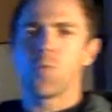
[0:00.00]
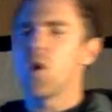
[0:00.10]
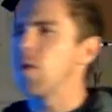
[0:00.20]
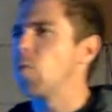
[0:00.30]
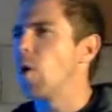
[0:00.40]

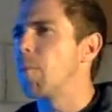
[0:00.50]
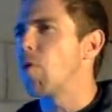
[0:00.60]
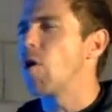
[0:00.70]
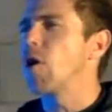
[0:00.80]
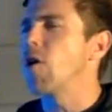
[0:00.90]
what
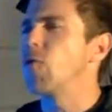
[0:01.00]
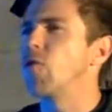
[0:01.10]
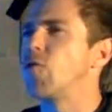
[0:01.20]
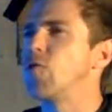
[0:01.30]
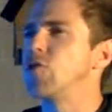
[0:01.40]
broke off on the
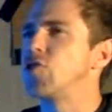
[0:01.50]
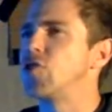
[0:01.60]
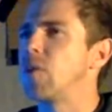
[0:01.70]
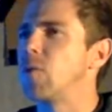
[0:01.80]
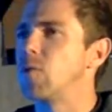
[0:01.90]
first
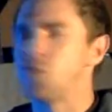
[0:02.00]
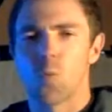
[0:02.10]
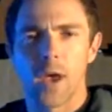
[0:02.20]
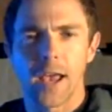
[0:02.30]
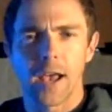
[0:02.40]
attempt? It was a
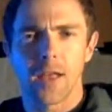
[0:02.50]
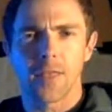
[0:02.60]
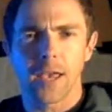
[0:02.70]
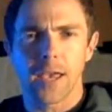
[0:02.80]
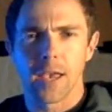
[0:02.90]
wing, I
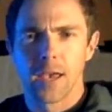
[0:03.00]
think.